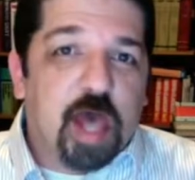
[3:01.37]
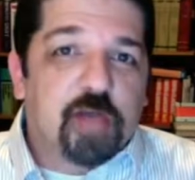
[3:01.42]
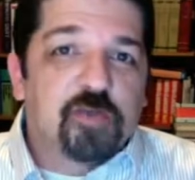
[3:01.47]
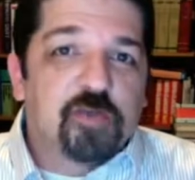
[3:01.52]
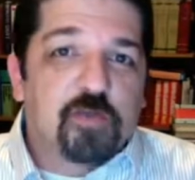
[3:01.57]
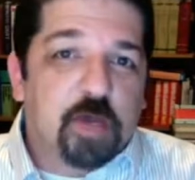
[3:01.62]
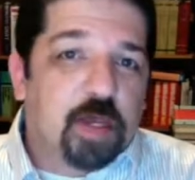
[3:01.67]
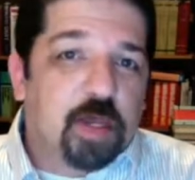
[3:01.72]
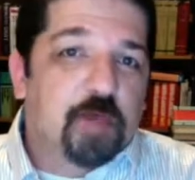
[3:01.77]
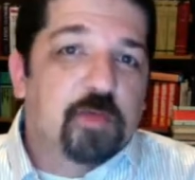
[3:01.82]

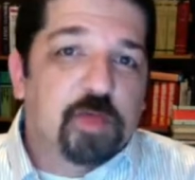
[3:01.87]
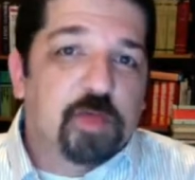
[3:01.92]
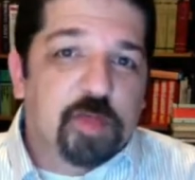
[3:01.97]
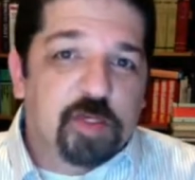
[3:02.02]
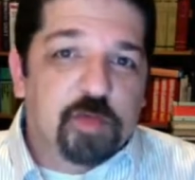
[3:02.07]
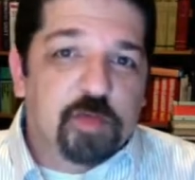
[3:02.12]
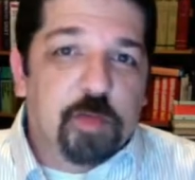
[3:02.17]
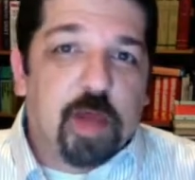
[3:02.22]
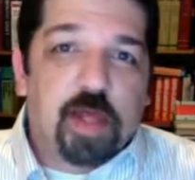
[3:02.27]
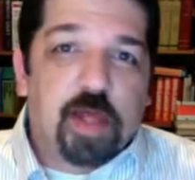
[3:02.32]
forgiven
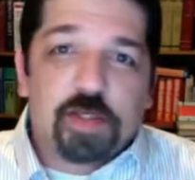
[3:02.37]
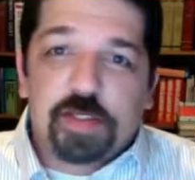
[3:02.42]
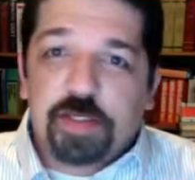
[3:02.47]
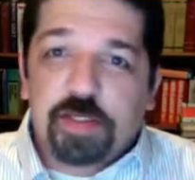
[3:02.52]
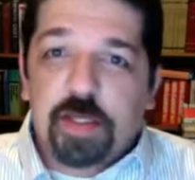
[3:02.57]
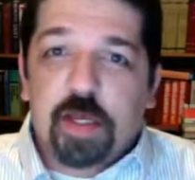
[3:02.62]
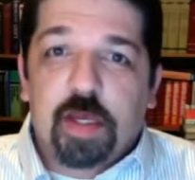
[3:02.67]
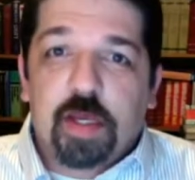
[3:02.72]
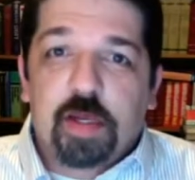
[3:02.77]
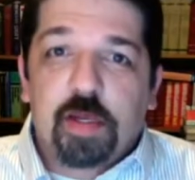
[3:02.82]
this man's
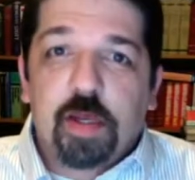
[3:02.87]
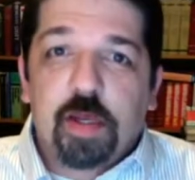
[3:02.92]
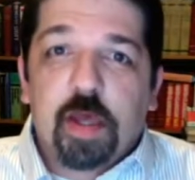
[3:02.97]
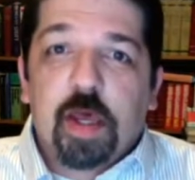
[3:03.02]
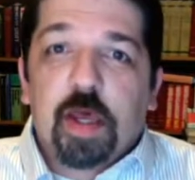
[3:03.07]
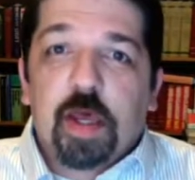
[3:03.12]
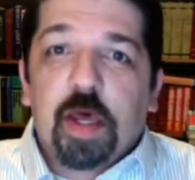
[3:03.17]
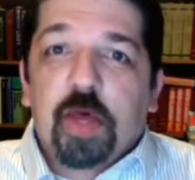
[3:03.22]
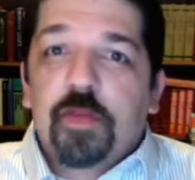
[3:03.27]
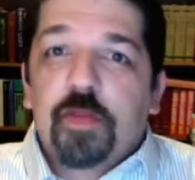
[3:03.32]
sin,
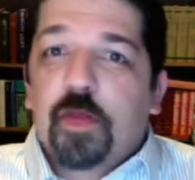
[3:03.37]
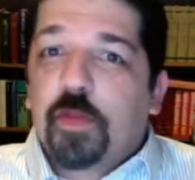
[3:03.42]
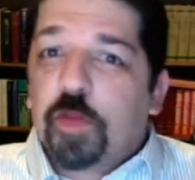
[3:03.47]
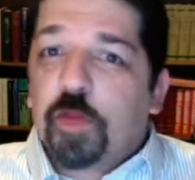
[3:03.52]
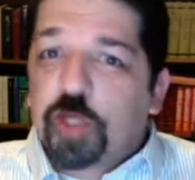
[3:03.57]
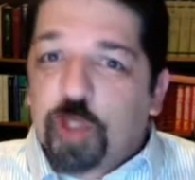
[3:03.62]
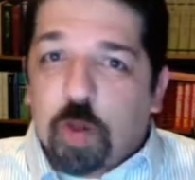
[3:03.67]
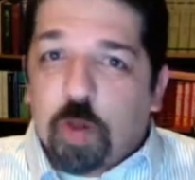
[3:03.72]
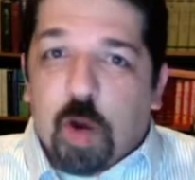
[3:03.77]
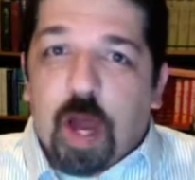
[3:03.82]
then the
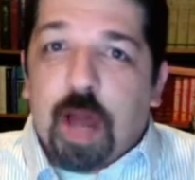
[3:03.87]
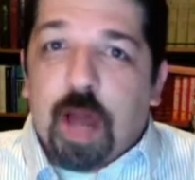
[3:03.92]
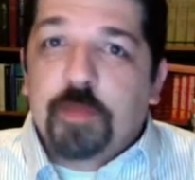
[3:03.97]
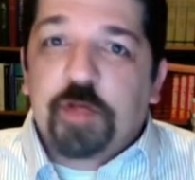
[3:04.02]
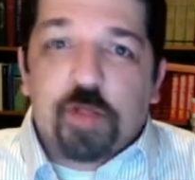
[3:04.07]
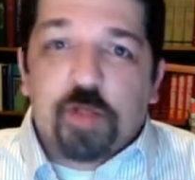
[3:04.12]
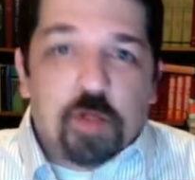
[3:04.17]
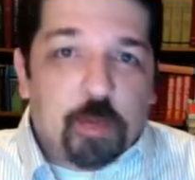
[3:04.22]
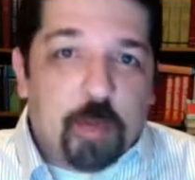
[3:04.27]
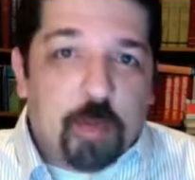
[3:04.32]
scribes
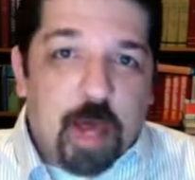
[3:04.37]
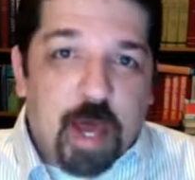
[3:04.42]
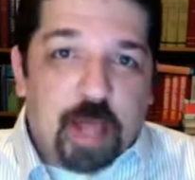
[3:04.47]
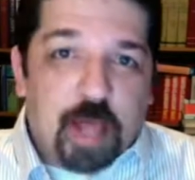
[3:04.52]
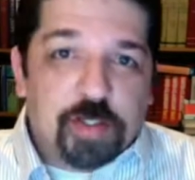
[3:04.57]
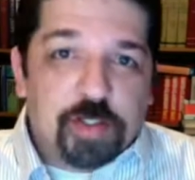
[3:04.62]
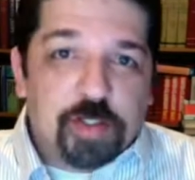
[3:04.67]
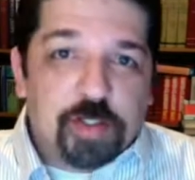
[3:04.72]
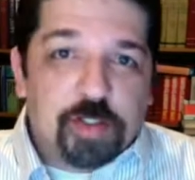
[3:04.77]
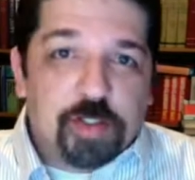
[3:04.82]
in the
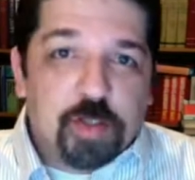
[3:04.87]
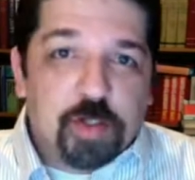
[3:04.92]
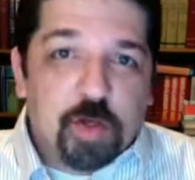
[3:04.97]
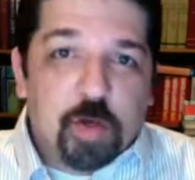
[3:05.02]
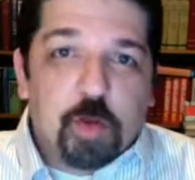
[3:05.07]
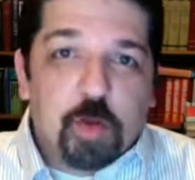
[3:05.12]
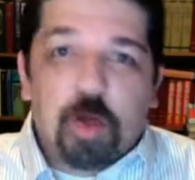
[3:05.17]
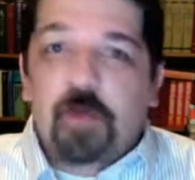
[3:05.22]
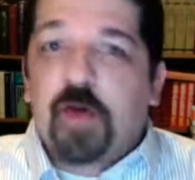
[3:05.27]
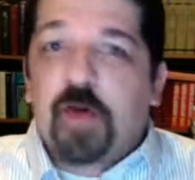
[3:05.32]
passage
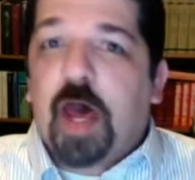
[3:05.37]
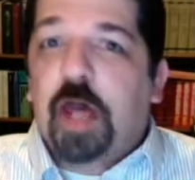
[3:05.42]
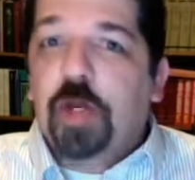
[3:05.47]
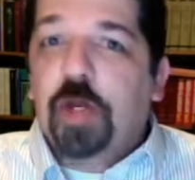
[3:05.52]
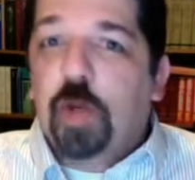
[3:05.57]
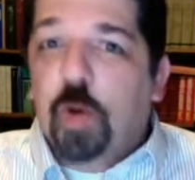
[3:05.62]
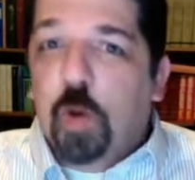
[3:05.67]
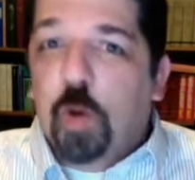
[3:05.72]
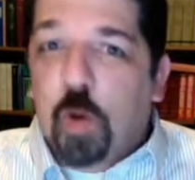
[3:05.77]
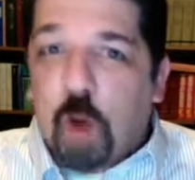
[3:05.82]
would have had
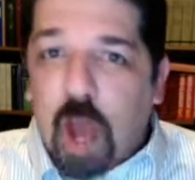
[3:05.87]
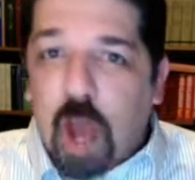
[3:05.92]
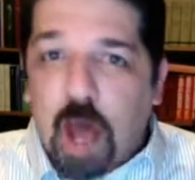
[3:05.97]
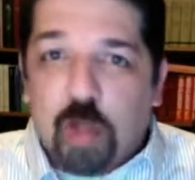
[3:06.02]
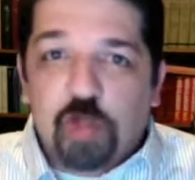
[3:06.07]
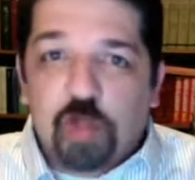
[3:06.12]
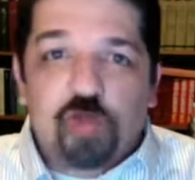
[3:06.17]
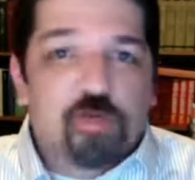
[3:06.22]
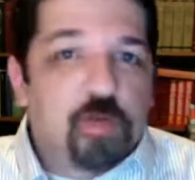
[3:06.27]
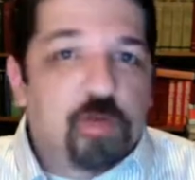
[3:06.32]
no
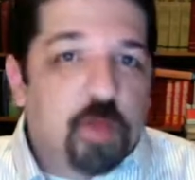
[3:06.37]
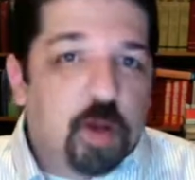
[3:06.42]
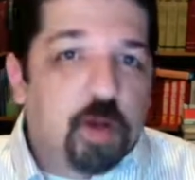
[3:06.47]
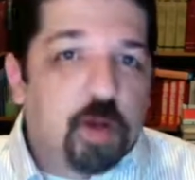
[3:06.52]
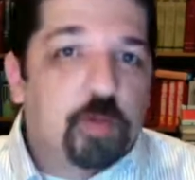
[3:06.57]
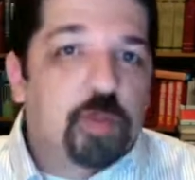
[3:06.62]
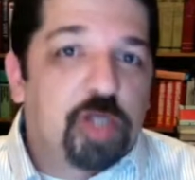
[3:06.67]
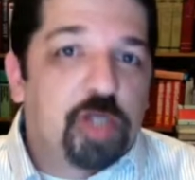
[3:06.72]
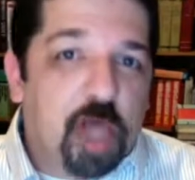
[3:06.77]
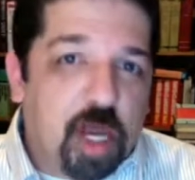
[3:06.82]
grounds for their
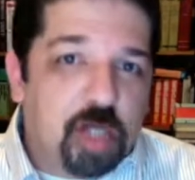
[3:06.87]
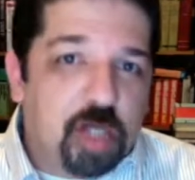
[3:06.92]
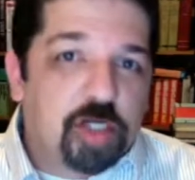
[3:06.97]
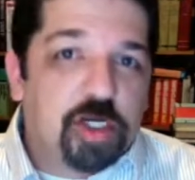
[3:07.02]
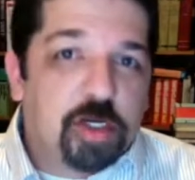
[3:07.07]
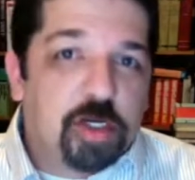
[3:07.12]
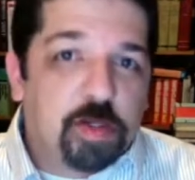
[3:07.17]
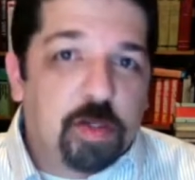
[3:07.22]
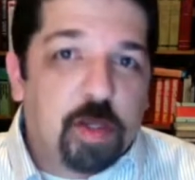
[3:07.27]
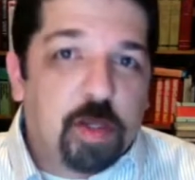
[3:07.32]

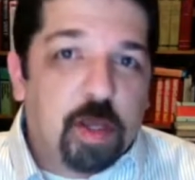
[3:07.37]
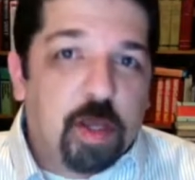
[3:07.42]
objection.